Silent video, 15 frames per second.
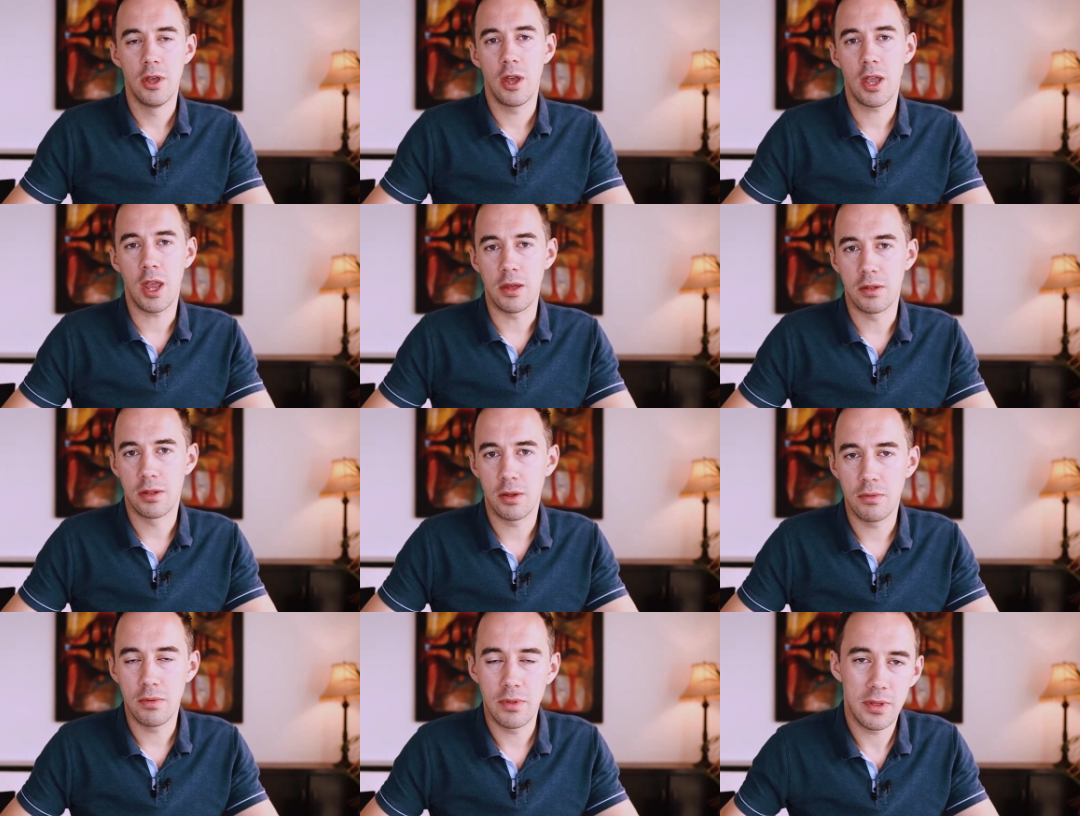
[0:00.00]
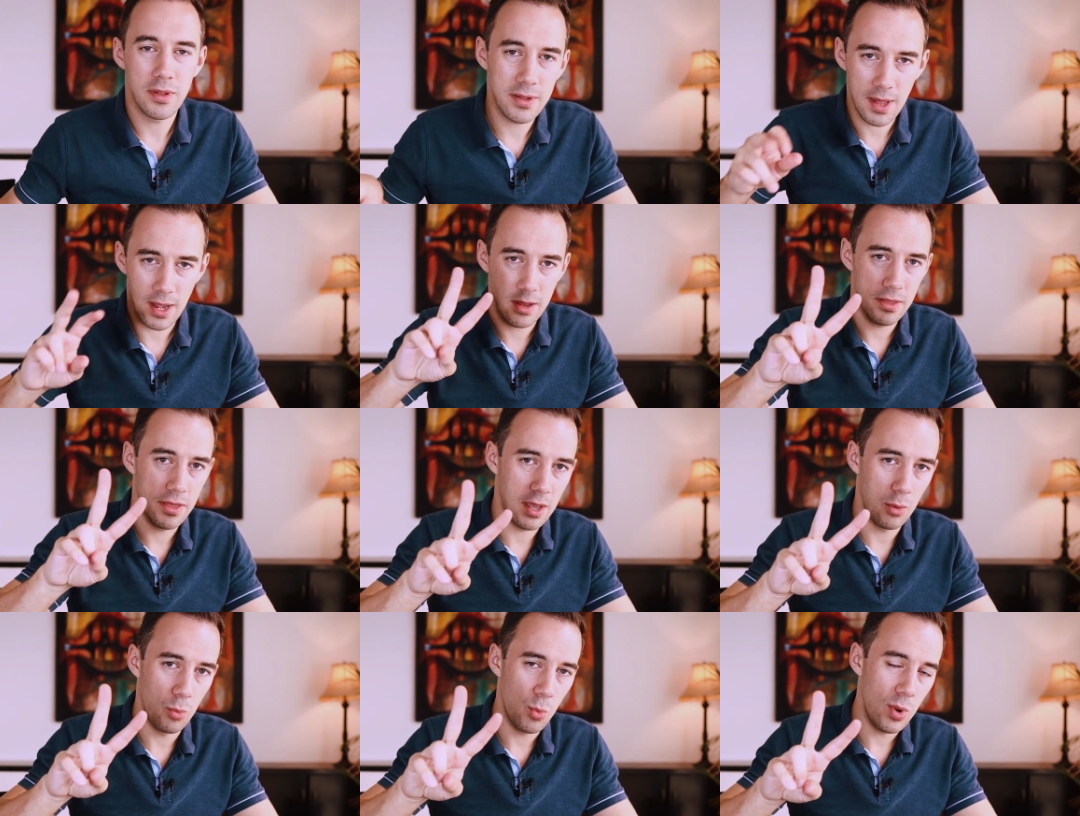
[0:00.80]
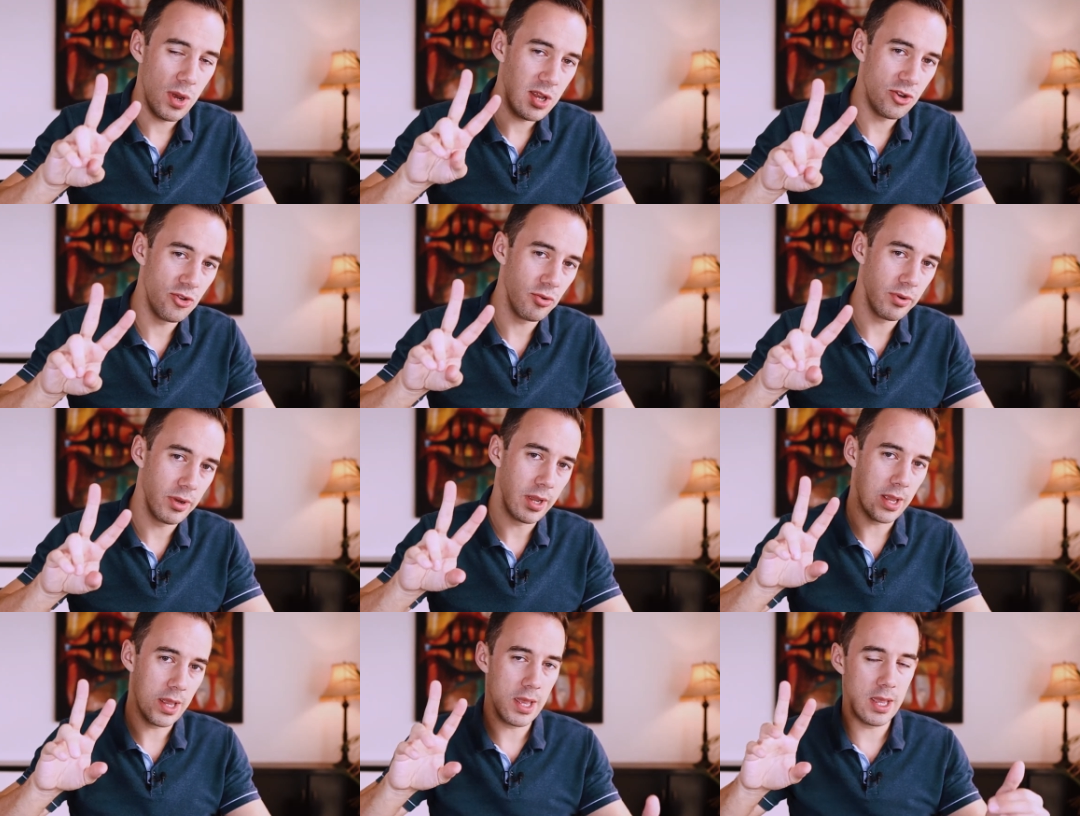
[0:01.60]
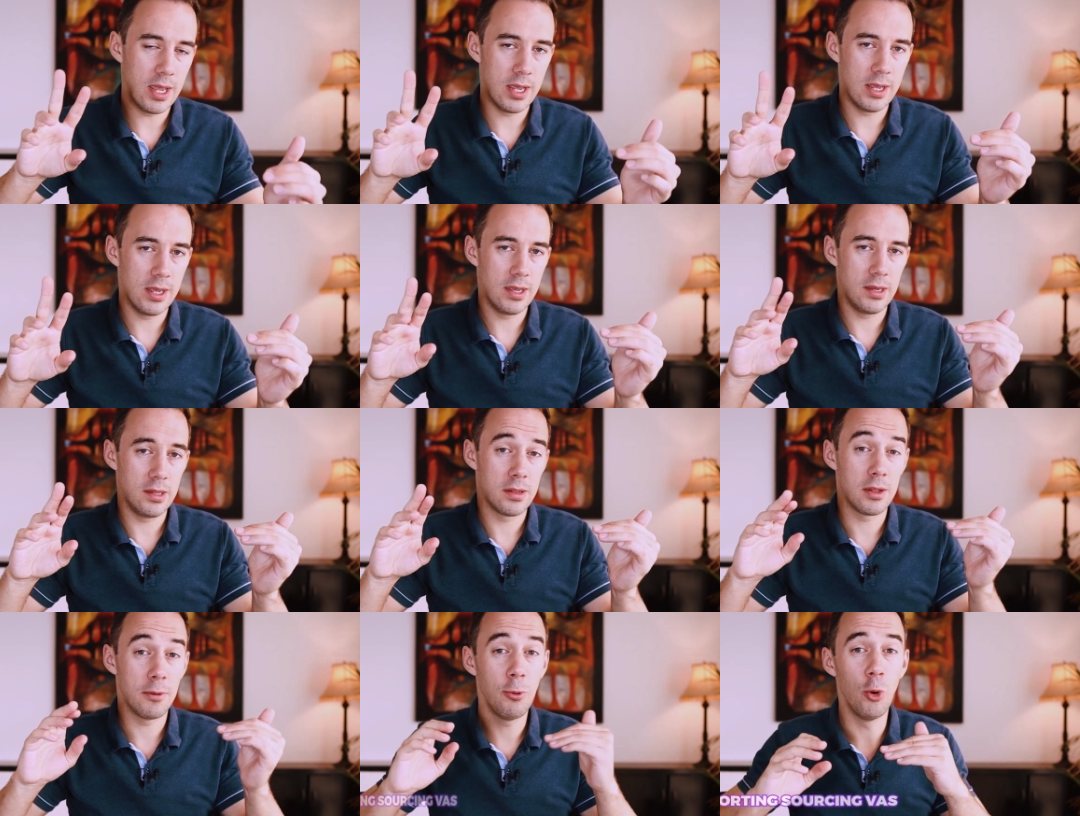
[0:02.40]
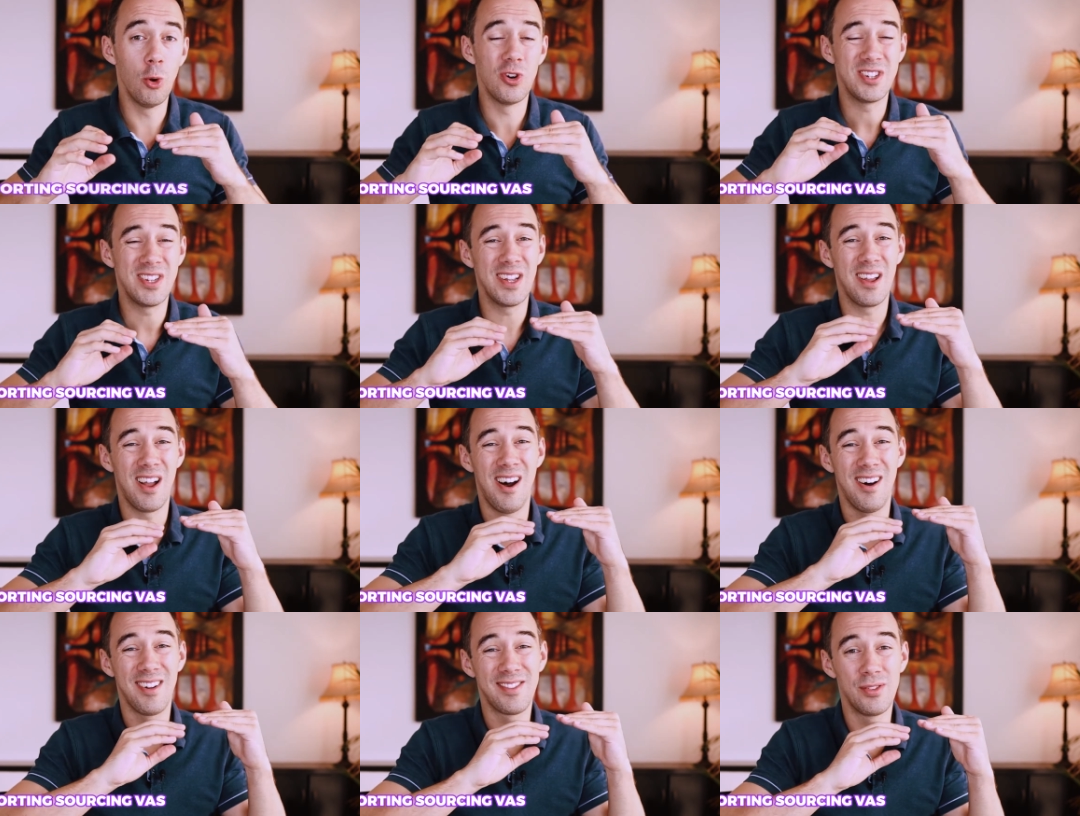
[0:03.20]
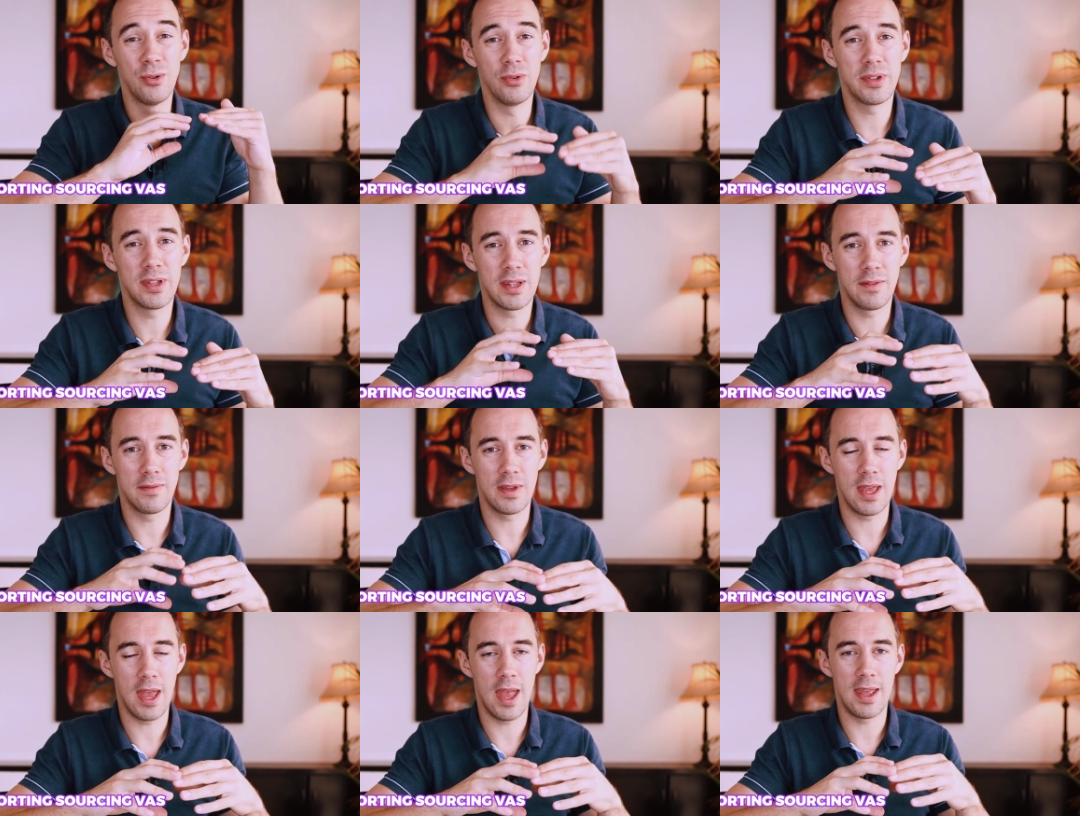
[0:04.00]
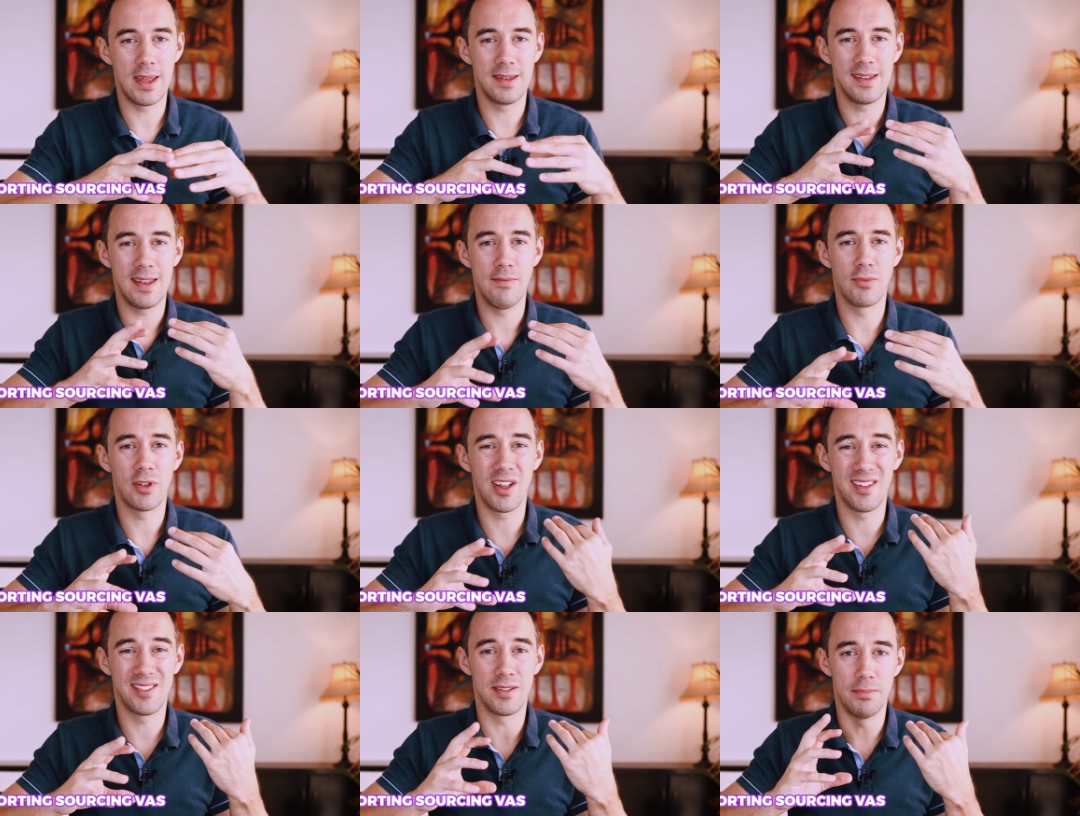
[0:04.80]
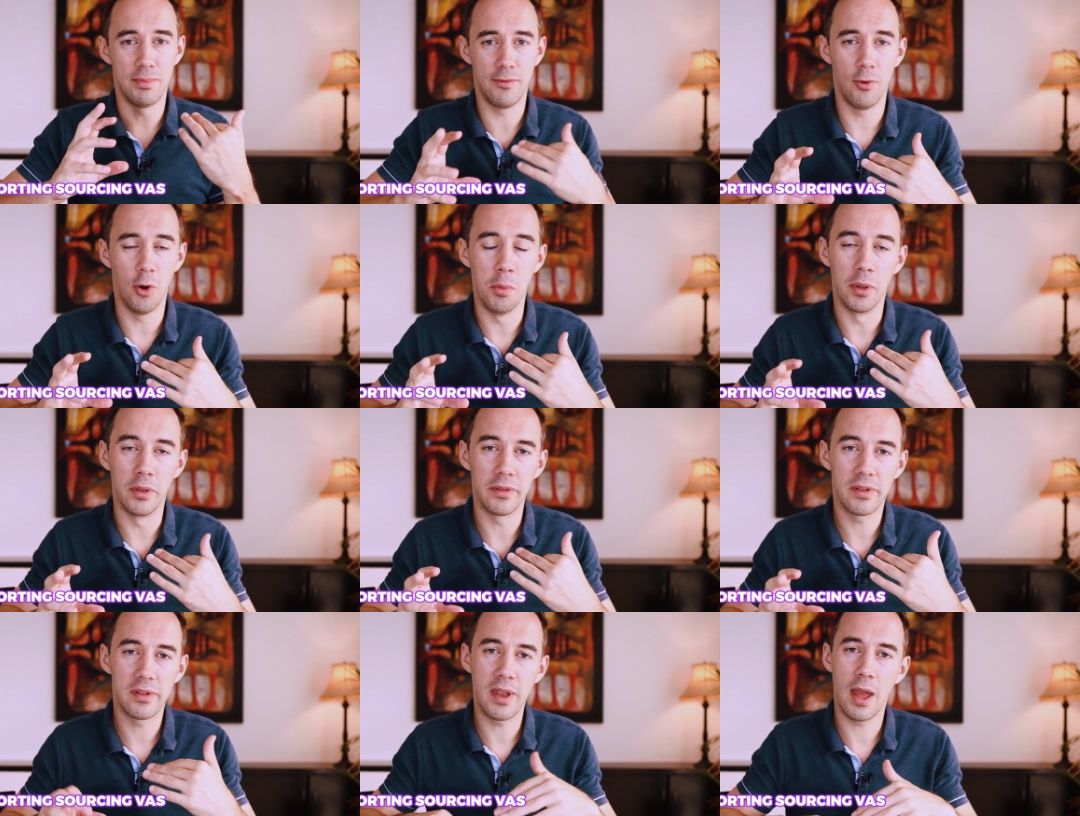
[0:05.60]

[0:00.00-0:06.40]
Okay, so the second thing we're doing is supporting our sourcing V As in regards to performance.